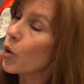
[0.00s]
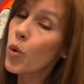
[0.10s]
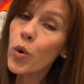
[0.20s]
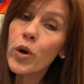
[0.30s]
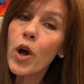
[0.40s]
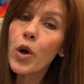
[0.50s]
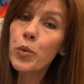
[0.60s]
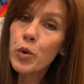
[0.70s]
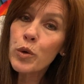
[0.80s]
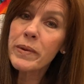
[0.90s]
or a
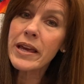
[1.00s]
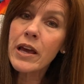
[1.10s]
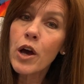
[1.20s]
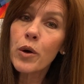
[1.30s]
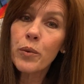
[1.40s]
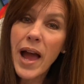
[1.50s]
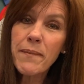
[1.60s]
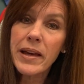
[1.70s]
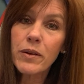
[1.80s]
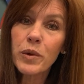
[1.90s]
Ruby
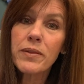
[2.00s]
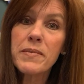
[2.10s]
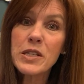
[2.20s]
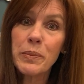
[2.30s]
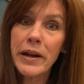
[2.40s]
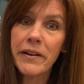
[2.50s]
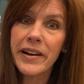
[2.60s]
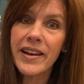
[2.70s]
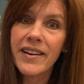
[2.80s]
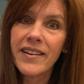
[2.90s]
rabbit with Miss
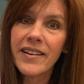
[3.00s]
Perry,